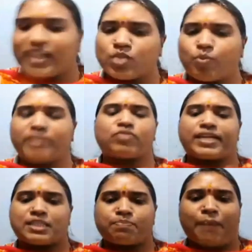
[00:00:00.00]

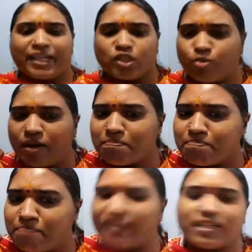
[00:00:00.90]
contract with
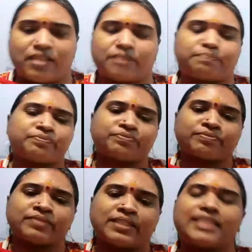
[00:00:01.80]
respect to a
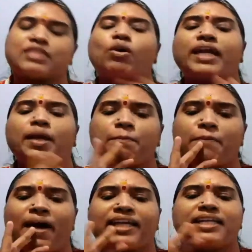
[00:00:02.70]
minor. It's
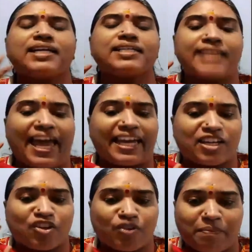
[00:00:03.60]
only
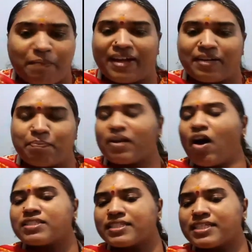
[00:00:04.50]
minor's
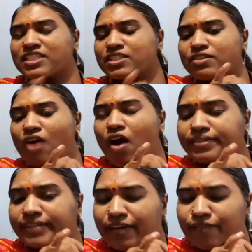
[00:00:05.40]
agreement because it's
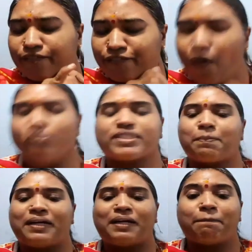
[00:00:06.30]
not
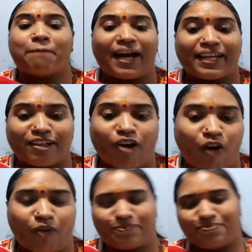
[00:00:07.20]
enforceable by
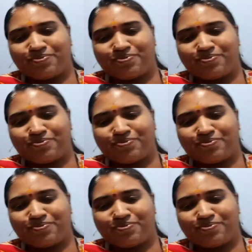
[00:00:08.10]
law.